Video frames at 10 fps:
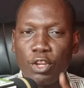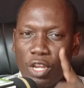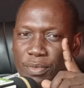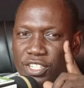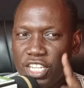Now,
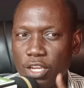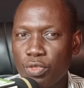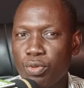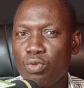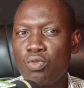let me take
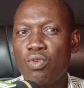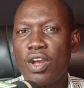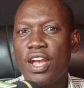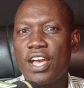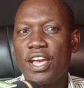you through
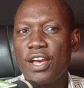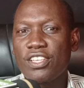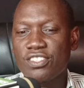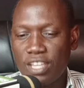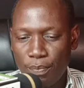
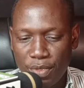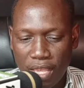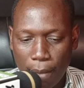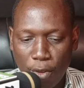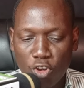
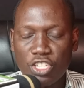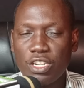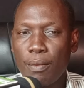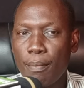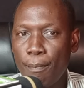something
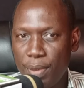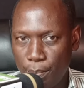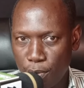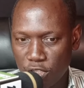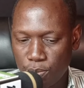about
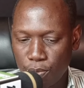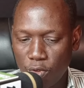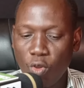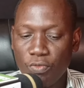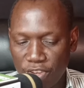people's
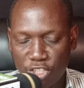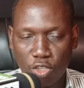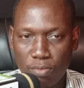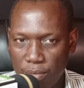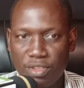
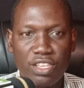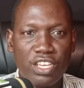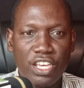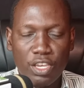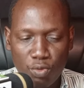convention.
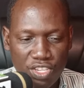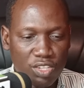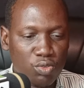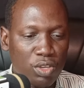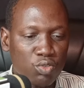Maybe you
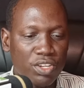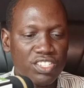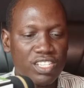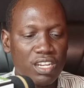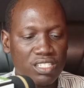just want to
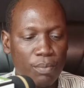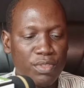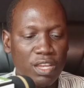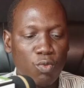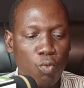understand
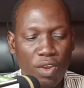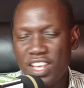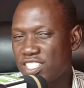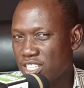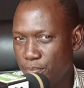something. What
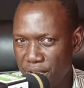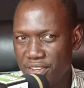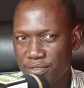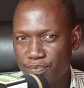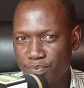does it
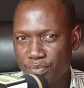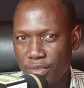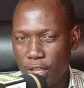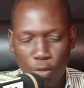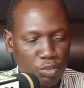mean?
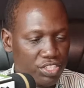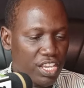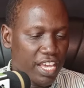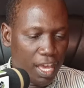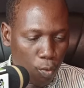Because
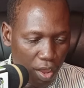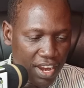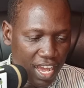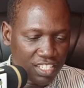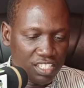
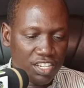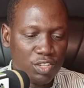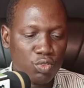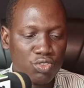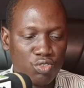what has it that
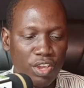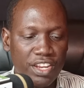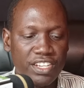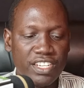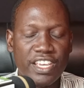it was
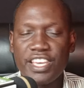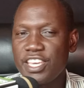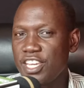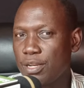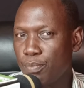tried
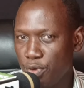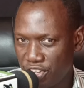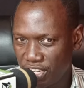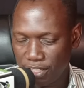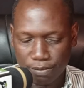in
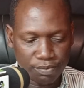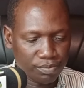Britain?